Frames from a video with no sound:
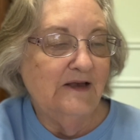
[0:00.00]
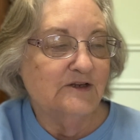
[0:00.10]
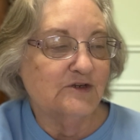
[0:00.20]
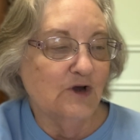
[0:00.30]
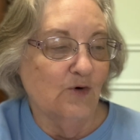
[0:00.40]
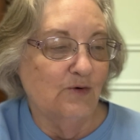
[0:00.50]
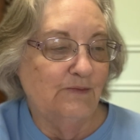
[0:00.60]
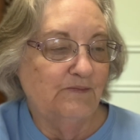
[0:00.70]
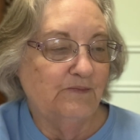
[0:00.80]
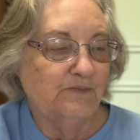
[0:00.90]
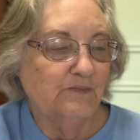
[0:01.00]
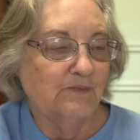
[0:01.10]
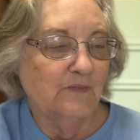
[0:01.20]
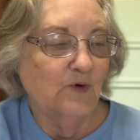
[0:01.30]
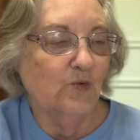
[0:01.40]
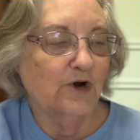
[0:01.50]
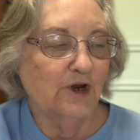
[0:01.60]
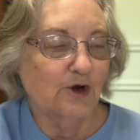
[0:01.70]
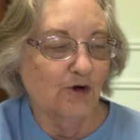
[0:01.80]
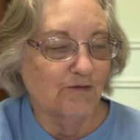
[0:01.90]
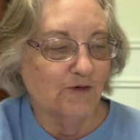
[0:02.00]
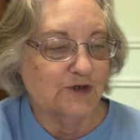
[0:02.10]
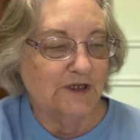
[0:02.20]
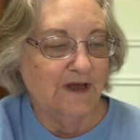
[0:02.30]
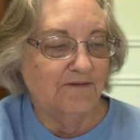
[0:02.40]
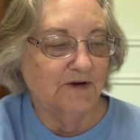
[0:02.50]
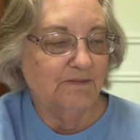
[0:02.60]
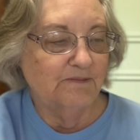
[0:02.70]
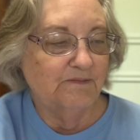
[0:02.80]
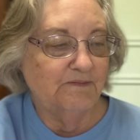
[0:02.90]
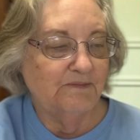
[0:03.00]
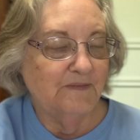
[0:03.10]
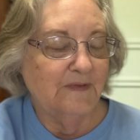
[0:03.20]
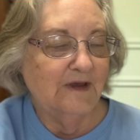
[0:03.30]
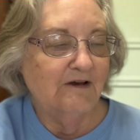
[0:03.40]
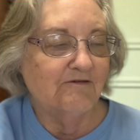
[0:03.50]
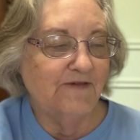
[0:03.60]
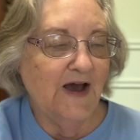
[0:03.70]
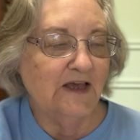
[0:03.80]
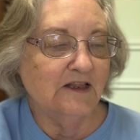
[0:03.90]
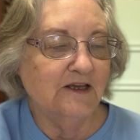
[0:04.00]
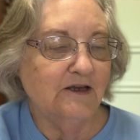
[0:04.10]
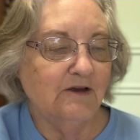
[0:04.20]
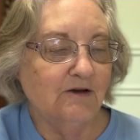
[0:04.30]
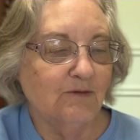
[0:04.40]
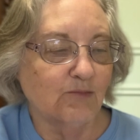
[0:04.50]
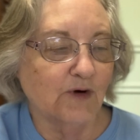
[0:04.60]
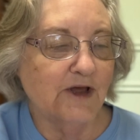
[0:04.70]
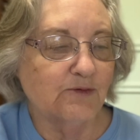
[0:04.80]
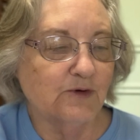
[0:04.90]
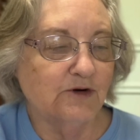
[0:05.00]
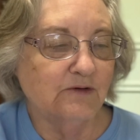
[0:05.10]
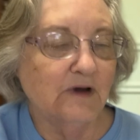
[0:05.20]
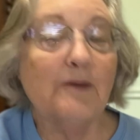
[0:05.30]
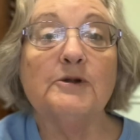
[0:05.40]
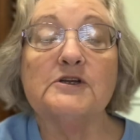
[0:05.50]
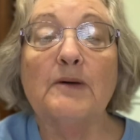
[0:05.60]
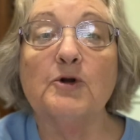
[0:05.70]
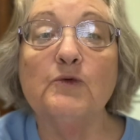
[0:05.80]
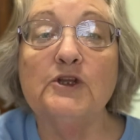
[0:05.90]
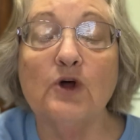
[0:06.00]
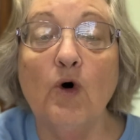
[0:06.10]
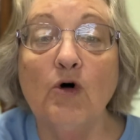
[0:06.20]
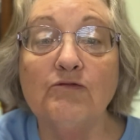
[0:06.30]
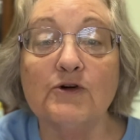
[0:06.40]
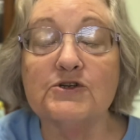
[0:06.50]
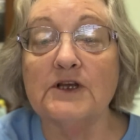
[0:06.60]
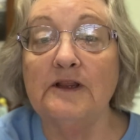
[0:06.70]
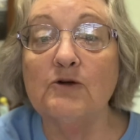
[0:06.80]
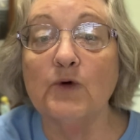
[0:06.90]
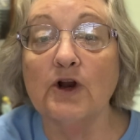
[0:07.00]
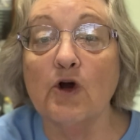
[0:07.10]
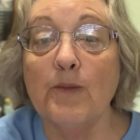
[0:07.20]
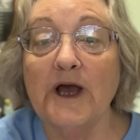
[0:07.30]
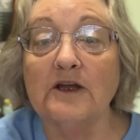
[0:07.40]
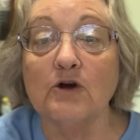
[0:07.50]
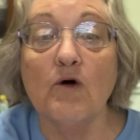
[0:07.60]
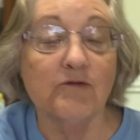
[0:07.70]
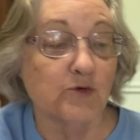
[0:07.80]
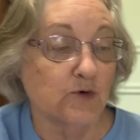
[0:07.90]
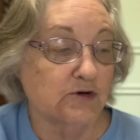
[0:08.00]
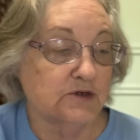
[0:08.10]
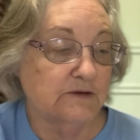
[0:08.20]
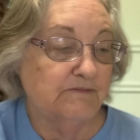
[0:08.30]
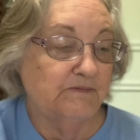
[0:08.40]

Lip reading: So, we're going to go to verse 11. "Finally, brethren," I'm going to read the whole verse and then we're going to go back and go over the words.